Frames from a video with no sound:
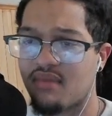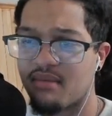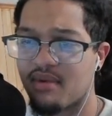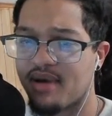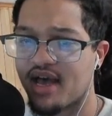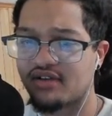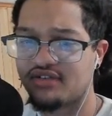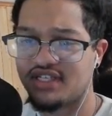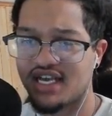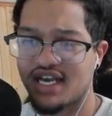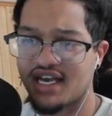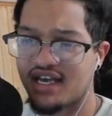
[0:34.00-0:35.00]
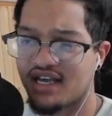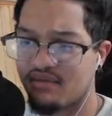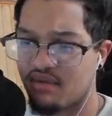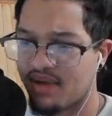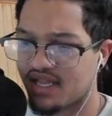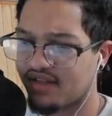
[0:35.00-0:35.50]
I'm about uh,
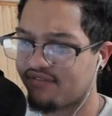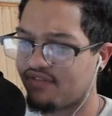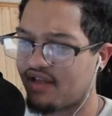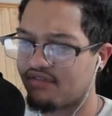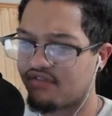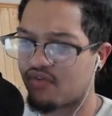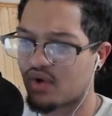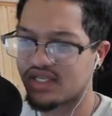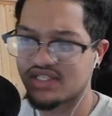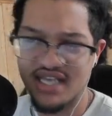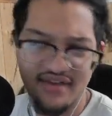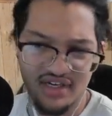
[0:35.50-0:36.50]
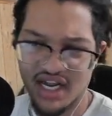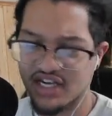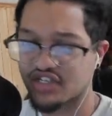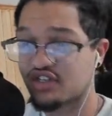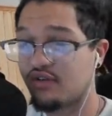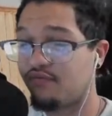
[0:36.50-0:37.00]
I'm about level, level forty-seven. I
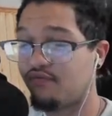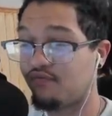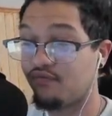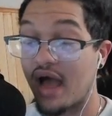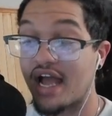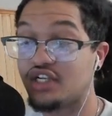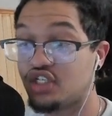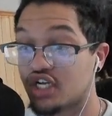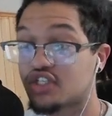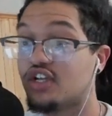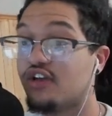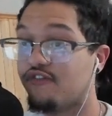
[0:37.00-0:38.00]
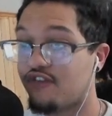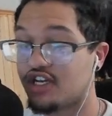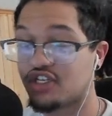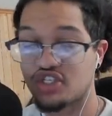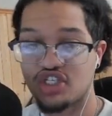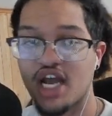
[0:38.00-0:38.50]
just com I just
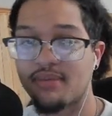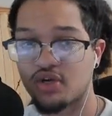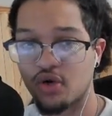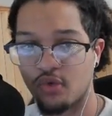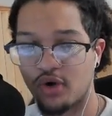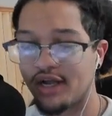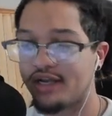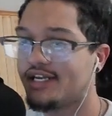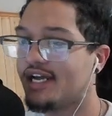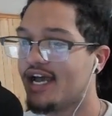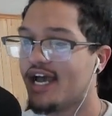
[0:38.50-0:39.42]
finished chapter one.